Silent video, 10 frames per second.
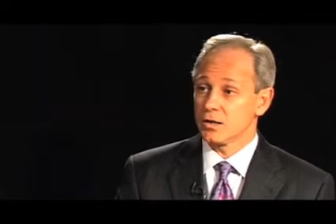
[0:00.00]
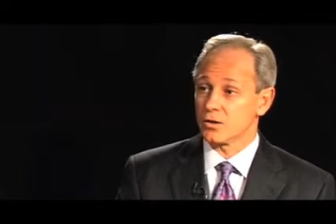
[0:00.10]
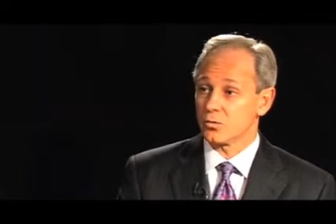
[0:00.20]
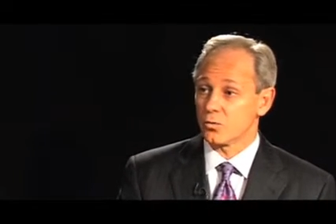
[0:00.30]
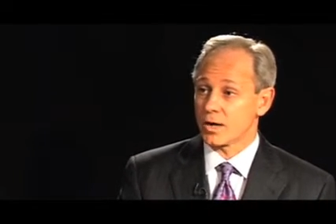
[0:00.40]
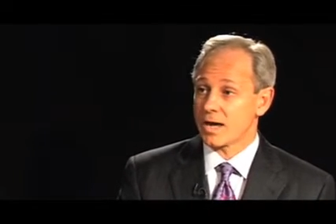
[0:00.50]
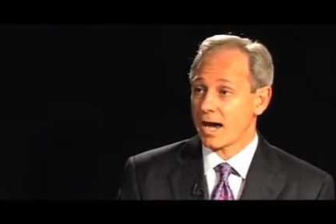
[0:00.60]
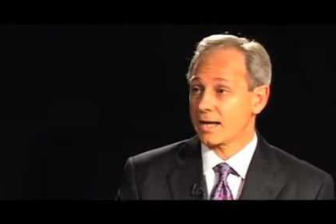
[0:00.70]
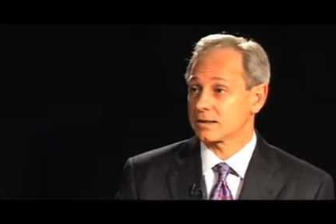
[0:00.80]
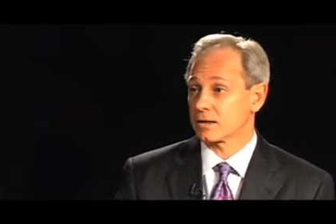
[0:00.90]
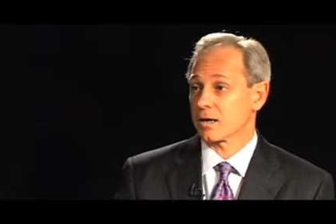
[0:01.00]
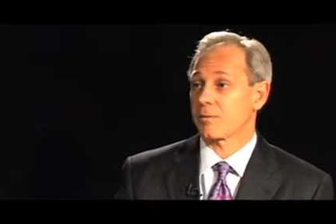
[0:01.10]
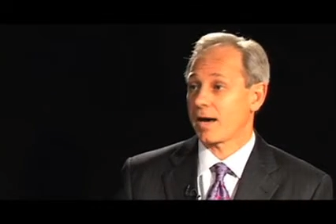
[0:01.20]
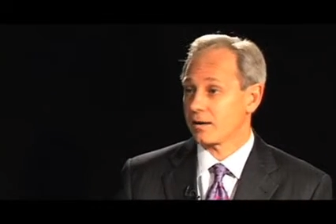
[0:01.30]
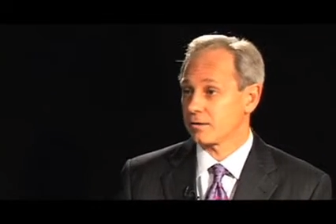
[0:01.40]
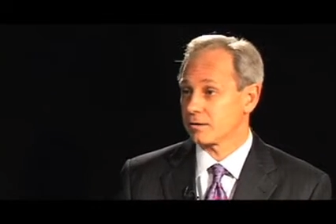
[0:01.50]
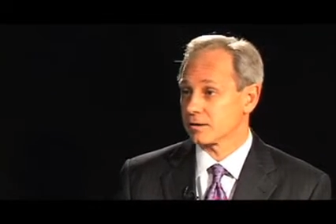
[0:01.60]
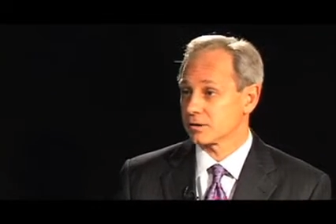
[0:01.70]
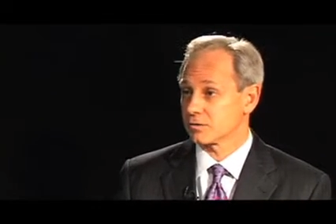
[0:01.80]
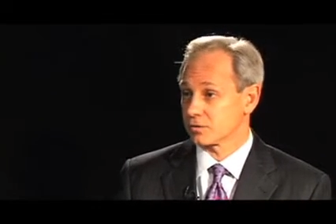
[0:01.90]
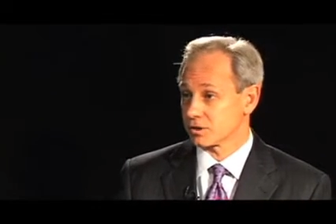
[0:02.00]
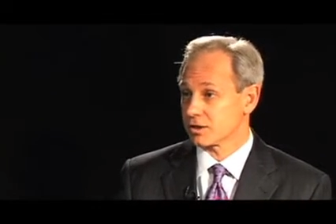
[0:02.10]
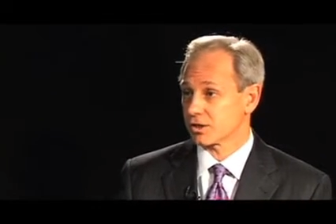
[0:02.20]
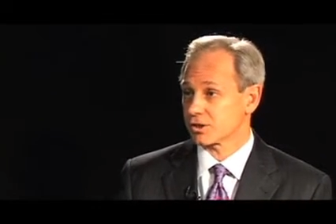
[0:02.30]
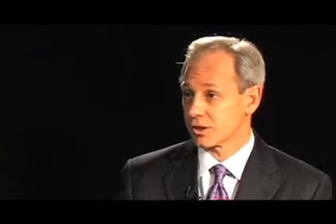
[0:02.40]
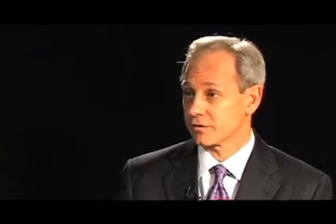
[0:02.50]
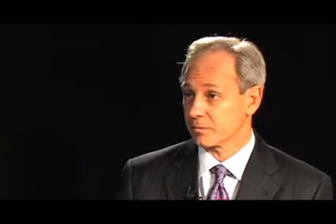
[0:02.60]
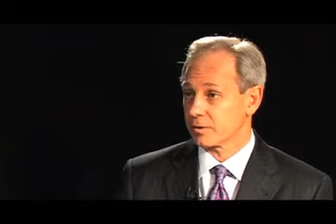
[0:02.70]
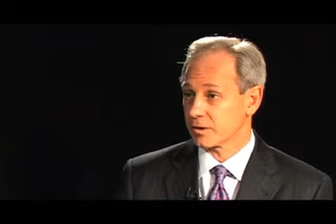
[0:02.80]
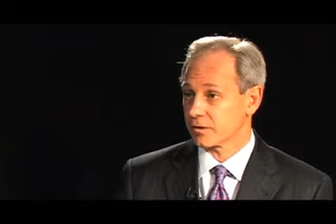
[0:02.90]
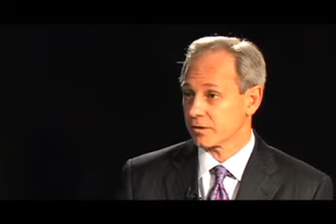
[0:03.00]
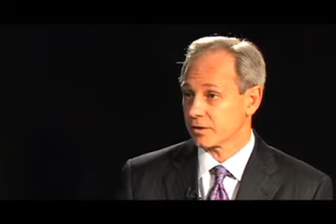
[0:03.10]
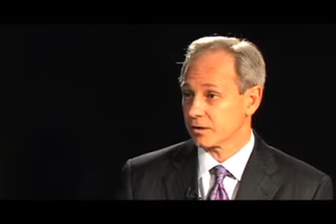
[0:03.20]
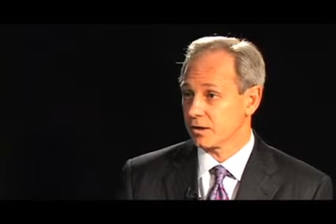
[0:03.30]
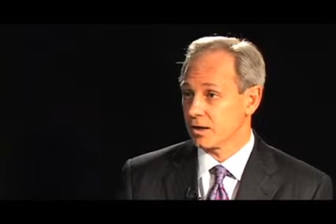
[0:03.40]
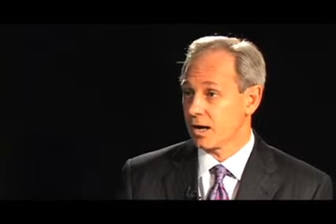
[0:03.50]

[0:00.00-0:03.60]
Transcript: that we had to come out of this recessionary period